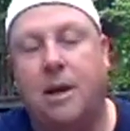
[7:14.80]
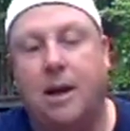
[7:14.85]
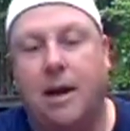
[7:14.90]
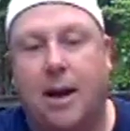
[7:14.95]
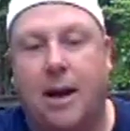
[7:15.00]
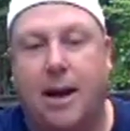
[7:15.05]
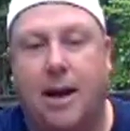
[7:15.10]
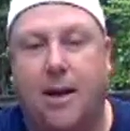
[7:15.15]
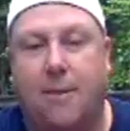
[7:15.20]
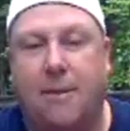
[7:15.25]

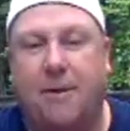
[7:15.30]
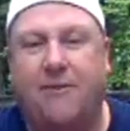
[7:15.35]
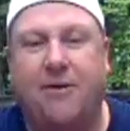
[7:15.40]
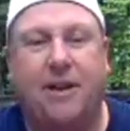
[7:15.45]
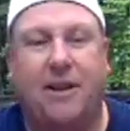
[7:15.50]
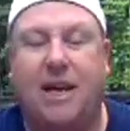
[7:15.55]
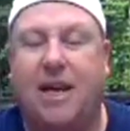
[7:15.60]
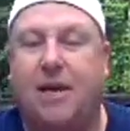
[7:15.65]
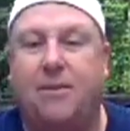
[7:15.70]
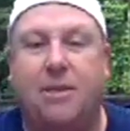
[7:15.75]
I forget
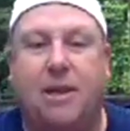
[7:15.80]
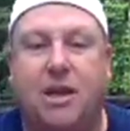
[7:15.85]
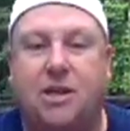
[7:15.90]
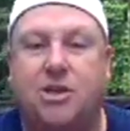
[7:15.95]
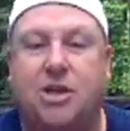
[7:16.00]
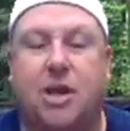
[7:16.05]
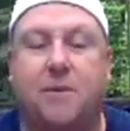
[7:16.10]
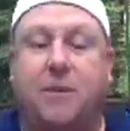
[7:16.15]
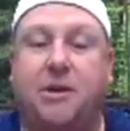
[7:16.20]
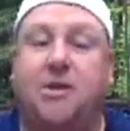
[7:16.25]
the name of that
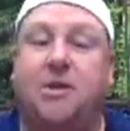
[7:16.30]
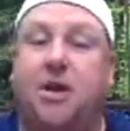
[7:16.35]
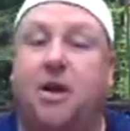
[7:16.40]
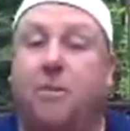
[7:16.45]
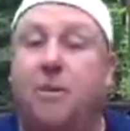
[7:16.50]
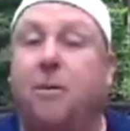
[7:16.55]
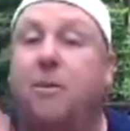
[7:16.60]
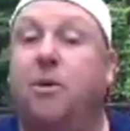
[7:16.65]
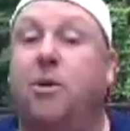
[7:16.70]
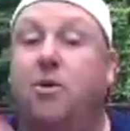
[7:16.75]
shopping center,
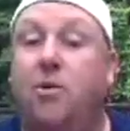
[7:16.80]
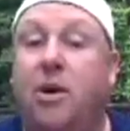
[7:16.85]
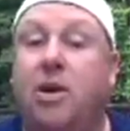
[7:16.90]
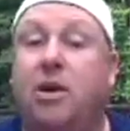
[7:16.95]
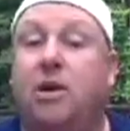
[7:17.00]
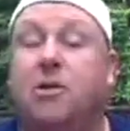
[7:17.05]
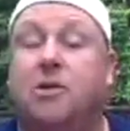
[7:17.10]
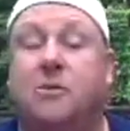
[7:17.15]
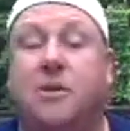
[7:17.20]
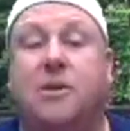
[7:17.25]
but between
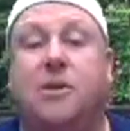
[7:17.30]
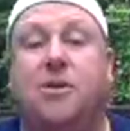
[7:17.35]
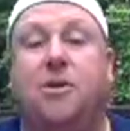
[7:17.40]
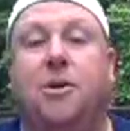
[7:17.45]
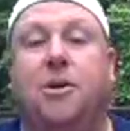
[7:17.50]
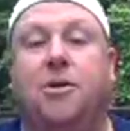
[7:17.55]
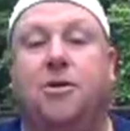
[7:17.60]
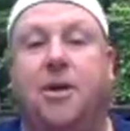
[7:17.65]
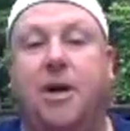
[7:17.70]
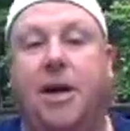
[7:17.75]
there's about
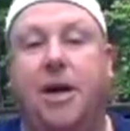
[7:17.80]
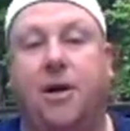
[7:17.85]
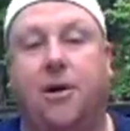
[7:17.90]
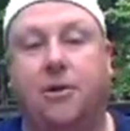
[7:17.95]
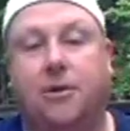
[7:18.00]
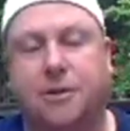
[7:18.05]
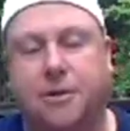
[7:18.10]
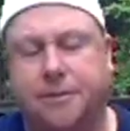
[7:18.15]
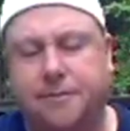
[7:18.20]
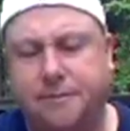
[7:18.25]
200
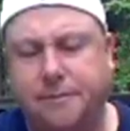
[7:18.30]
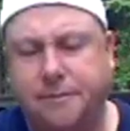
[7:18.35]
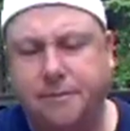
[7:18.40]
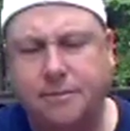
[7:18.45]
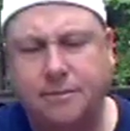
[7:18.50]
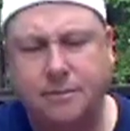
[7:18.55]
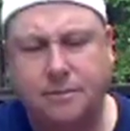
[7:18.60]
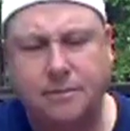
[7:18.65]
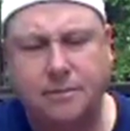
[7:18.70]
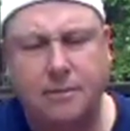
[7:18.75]
acres
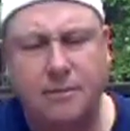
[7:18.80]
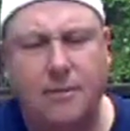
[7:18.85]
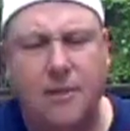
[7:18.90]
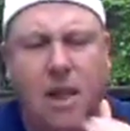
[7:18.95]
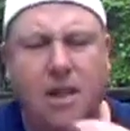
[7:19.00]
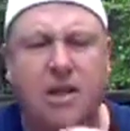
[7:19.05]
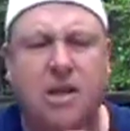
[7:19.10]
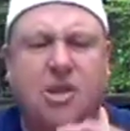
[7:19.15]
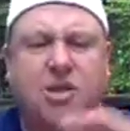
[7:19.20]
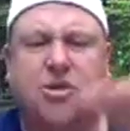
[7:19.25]

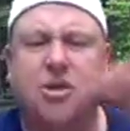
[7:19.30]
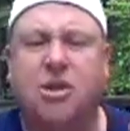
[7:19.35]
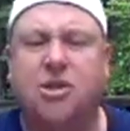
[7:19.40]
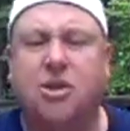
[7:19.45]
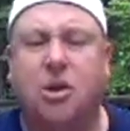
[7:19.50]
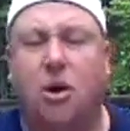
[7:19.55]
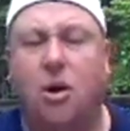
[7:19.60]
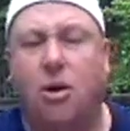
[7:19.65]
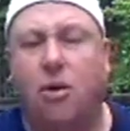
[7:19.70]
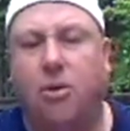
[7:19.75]
that stretch
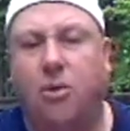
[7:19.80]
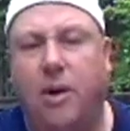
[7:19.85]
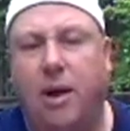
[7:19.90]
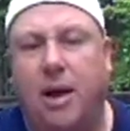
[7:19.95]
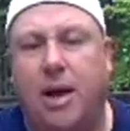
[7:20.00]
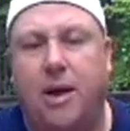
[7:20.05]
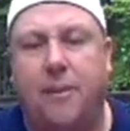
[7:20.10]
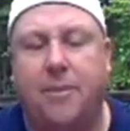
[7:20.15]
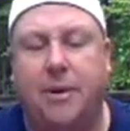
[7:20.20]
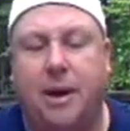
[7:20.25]
all the way
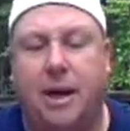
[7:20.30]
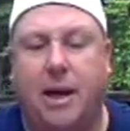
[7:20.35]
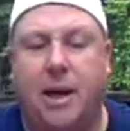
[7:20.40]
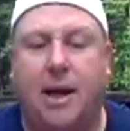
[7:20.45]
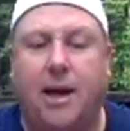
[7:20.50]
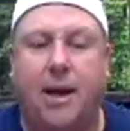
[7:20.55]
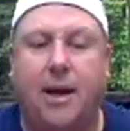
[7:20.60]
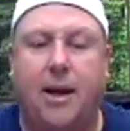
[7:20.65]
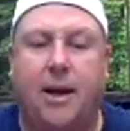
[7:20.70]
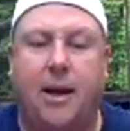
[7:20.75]
up
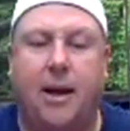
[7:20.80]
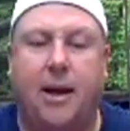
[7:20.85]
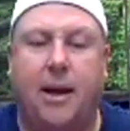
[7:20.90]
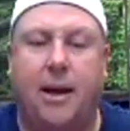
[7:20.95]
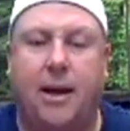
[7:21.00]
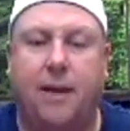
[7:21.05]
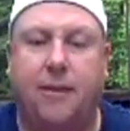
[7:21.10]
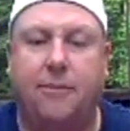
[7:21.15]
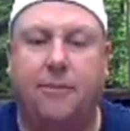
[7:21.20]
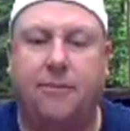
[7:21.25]

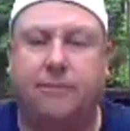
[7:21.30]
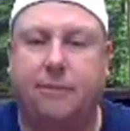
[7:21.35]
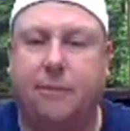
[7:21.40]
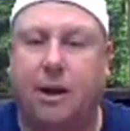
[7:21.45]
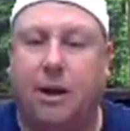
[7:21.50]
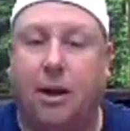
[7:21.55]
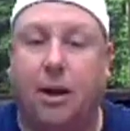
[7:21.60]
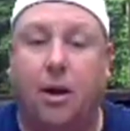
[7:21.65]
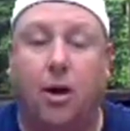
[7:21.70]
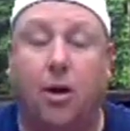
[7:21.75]

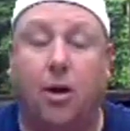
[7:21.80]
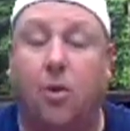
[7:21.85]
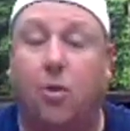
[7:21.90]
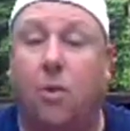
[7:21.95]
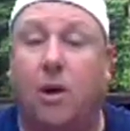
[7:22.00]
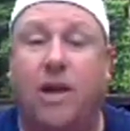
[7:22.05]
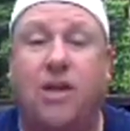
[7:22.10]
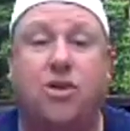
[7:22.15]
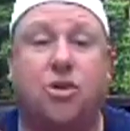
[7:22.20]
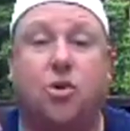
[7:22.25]
a good
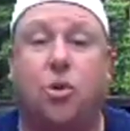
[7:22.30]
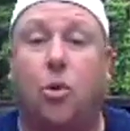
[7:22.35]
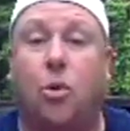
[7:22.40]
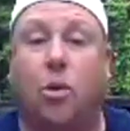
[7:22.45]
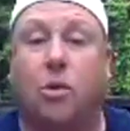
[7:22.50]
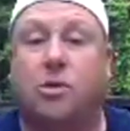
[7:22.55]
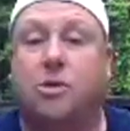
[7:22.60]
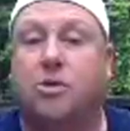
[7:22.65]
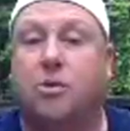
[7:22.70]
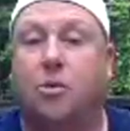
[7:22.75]
ways
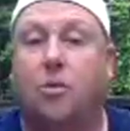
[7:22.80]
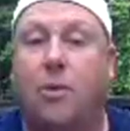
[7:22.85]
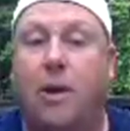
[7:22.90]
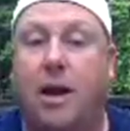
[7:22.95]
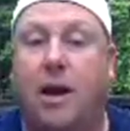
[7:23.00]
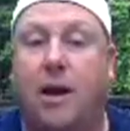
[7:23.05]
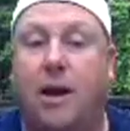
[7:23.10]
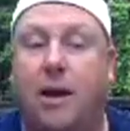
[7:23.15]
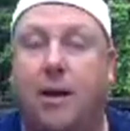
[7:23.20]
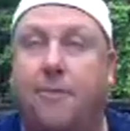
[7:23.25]
towards
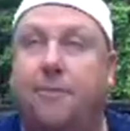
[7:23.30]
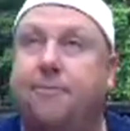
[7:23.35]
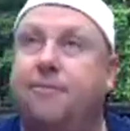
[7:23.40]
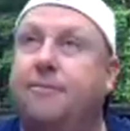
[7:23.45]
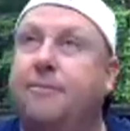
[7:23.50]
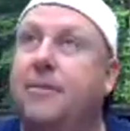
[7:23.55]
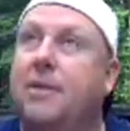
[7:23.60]
Route